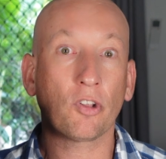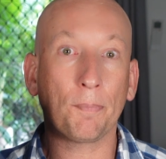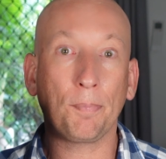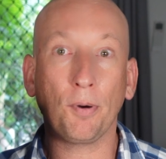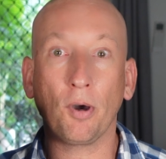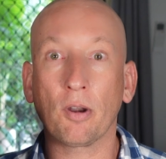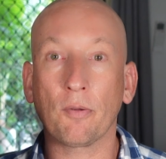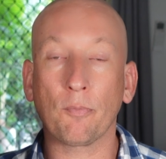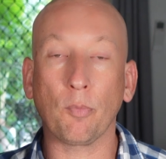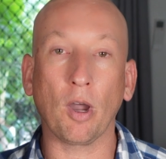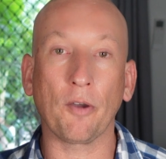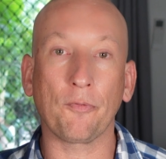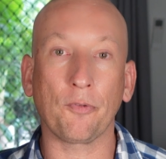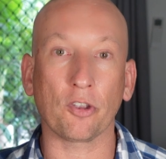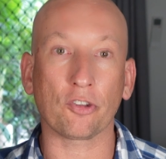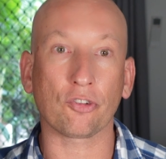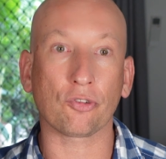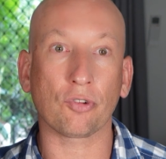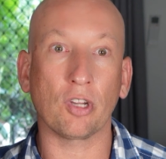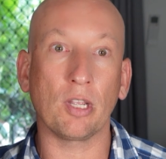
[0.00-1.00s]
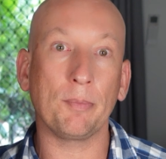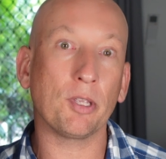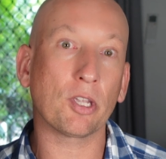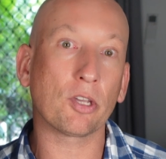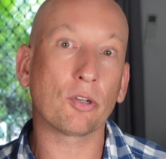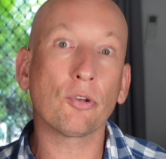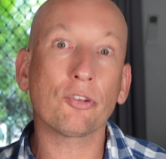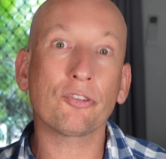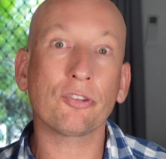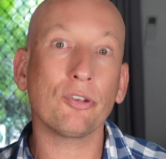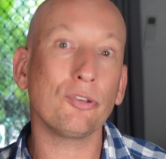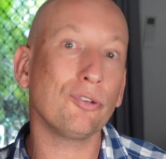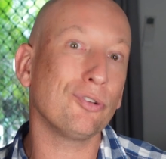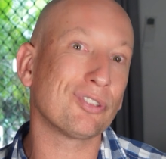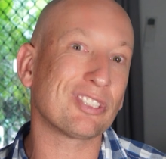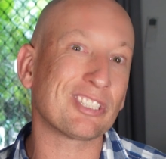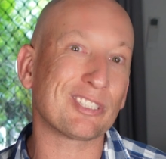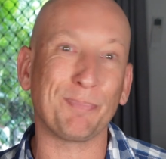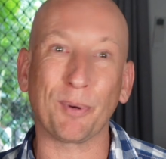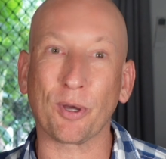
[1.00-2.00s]
on a point of Wi-Fi streaming, you can also
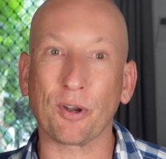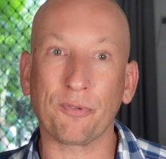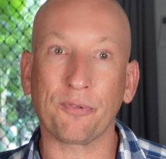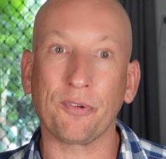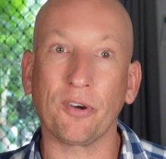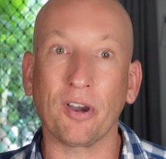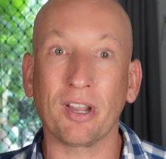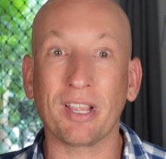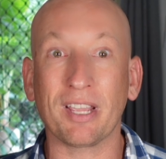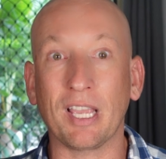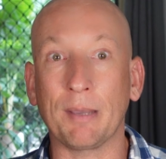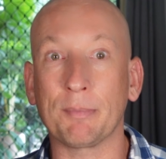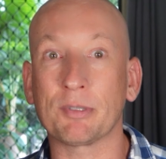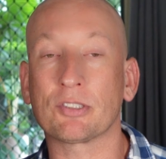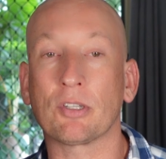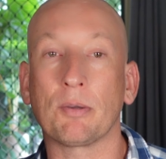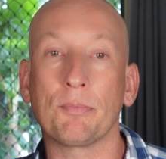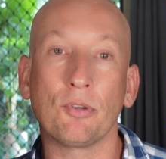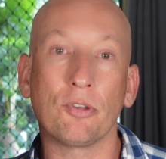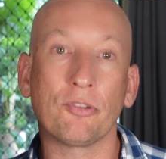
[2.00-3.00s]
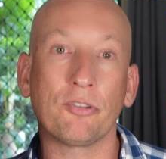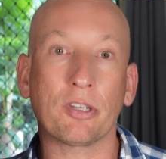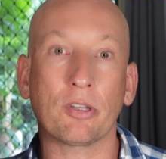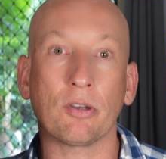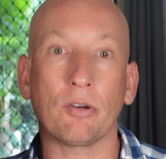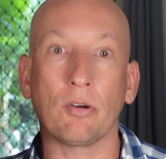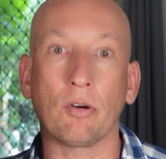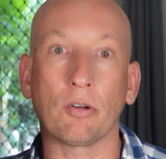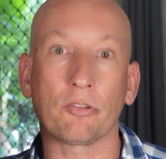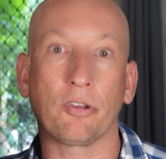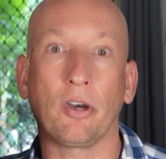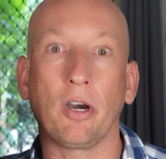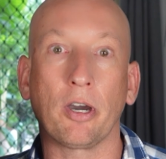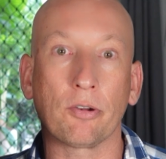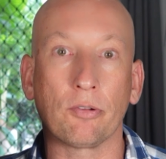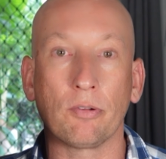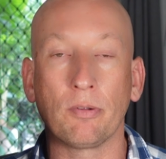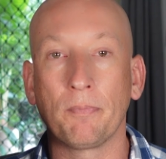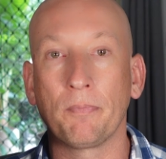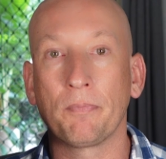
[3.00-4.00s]
use Spotify, Amazon Music, or
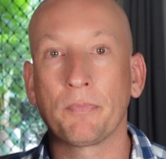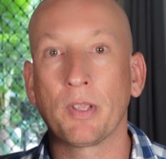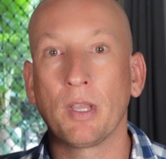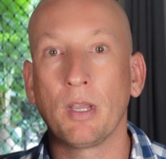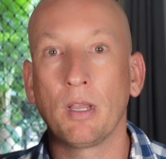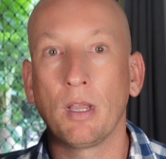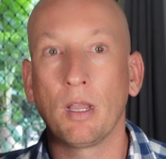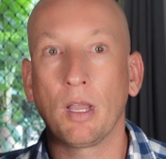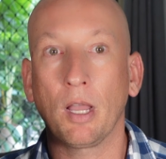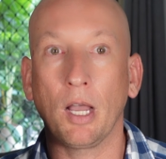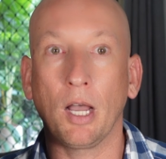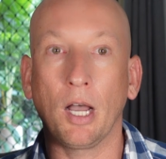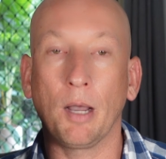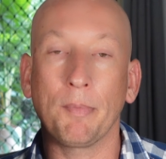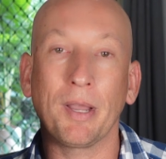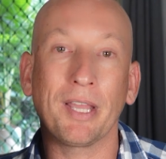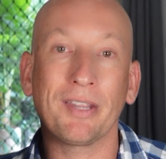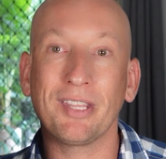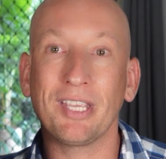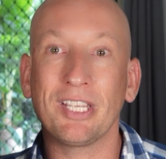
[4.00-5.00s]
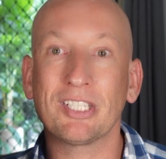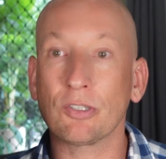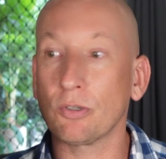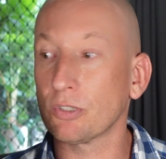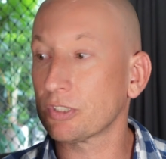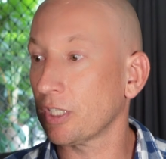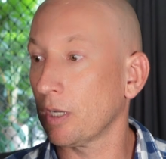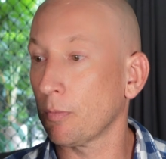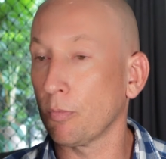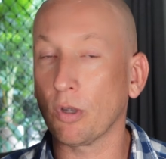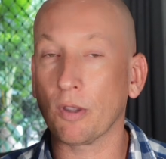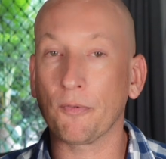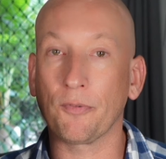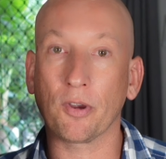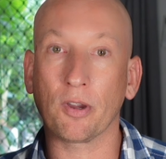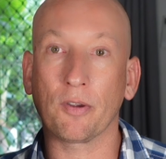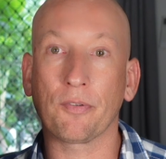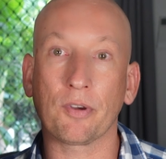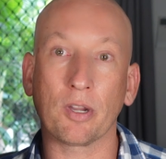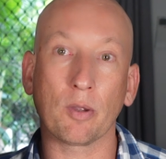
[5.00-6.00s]
Tidal. And these also work
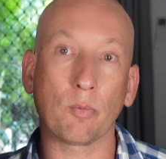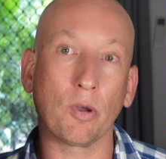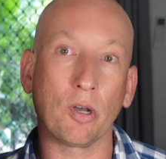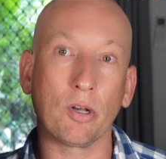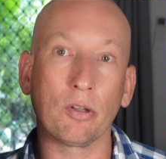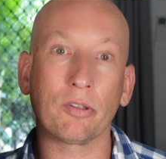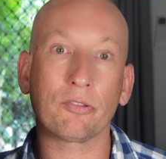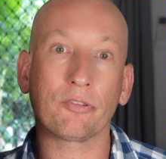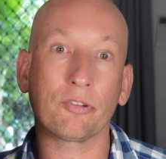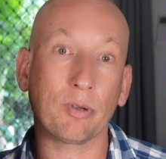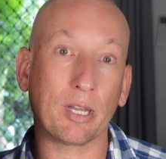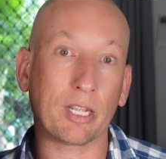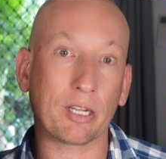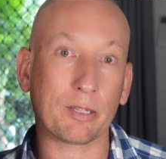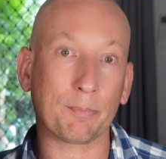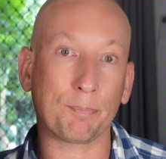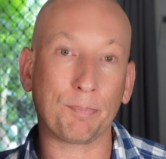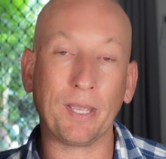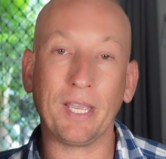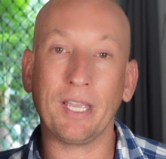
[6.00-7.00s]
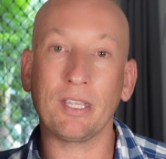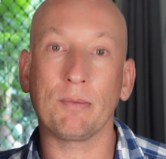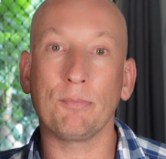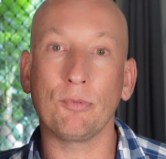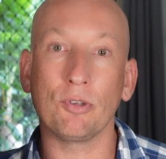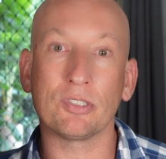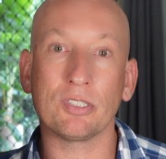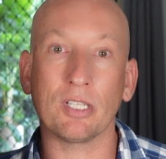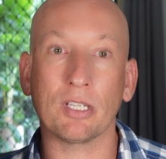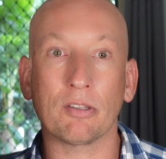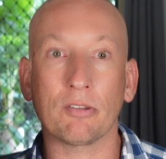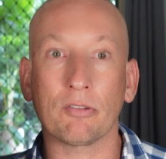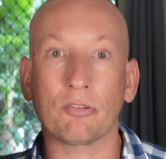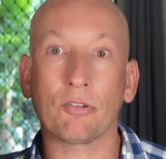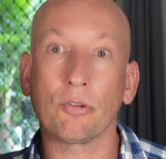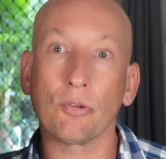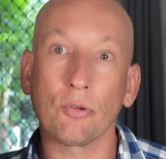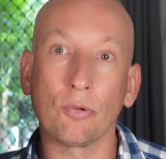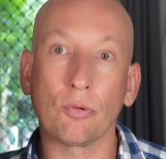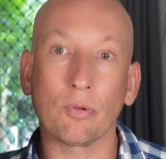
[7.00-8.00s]
very, very well to be able to pair your music
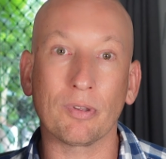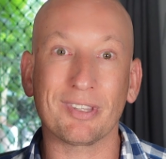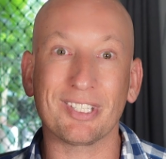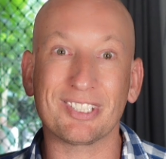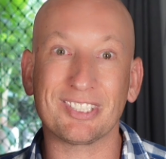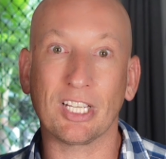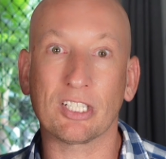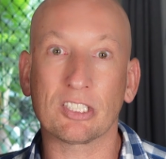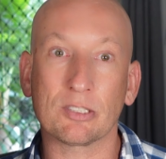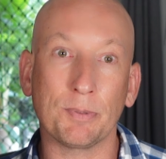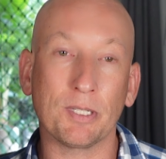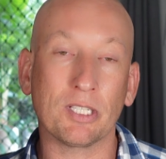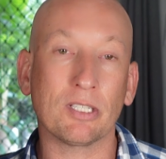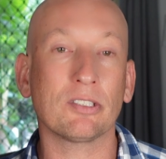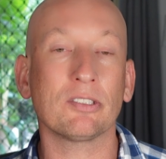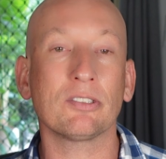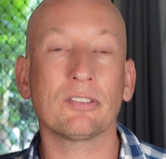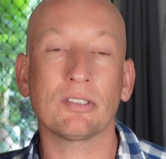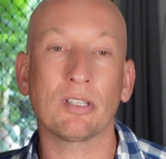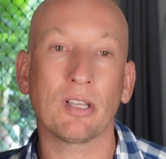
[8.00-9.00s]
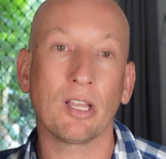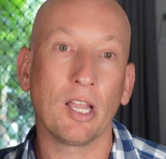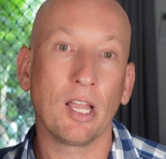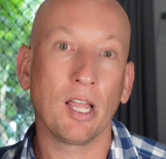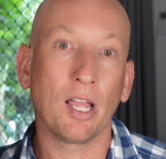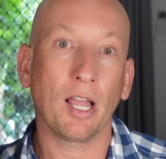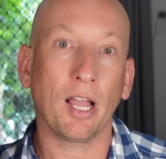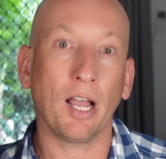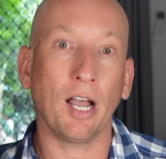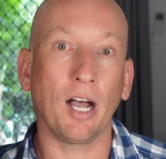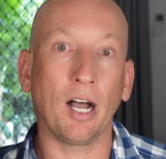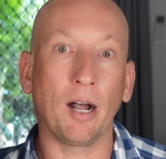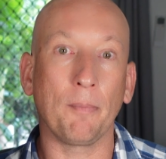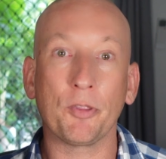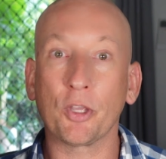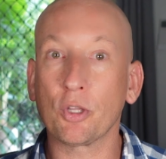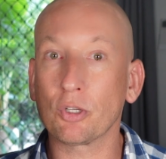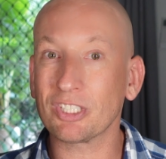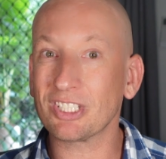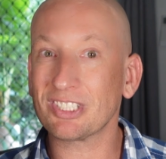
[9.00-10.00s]
to the sound speakers. You
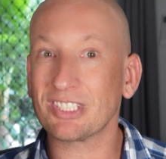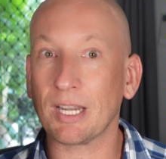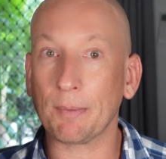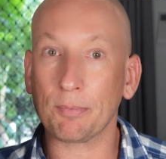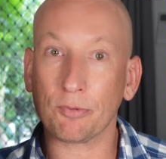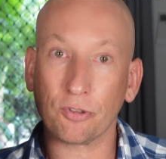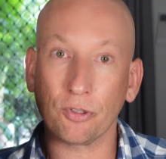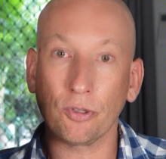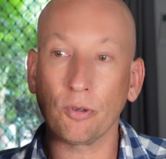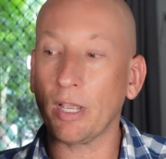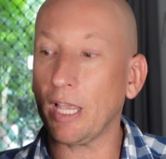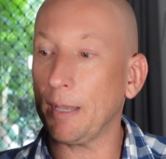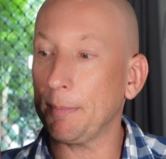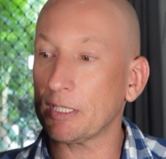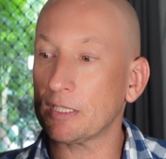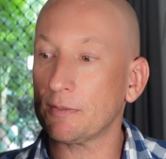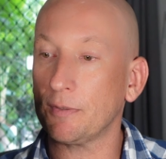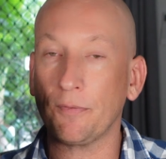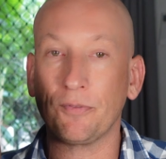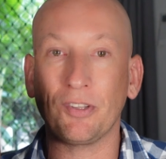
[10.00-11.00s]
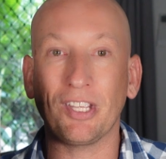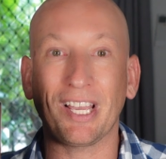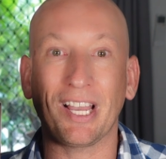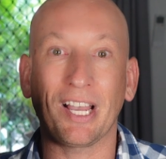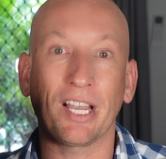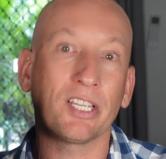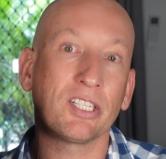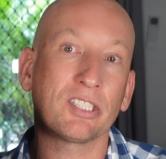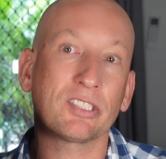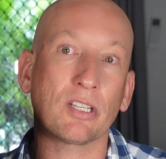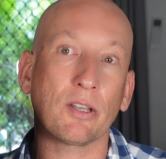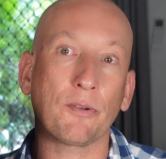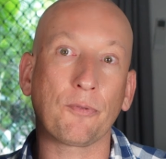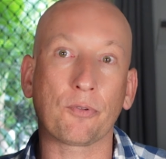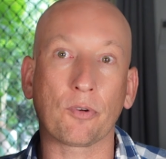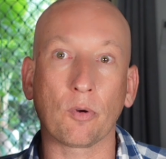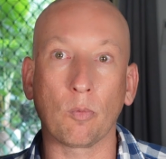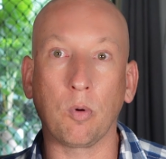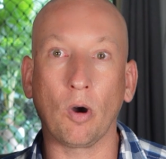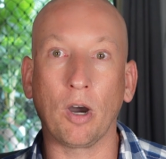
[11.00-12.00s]
can also set up two MS50As
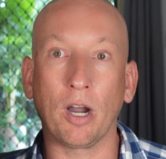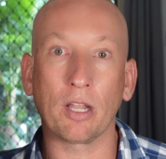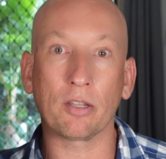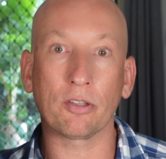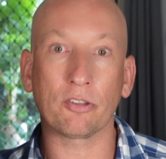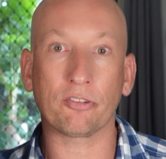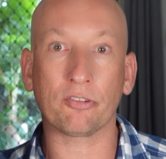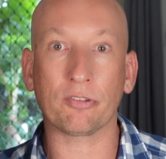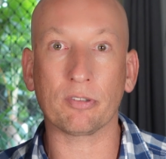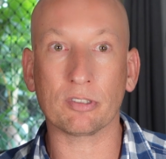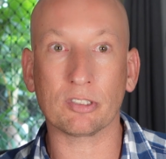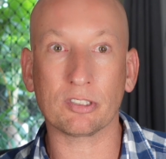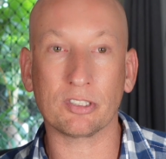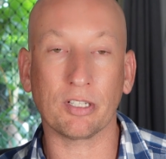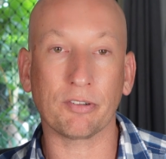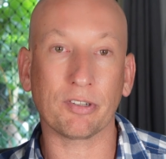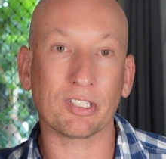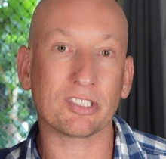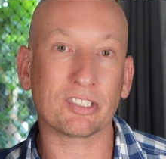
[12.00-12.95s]
for a wireless stereo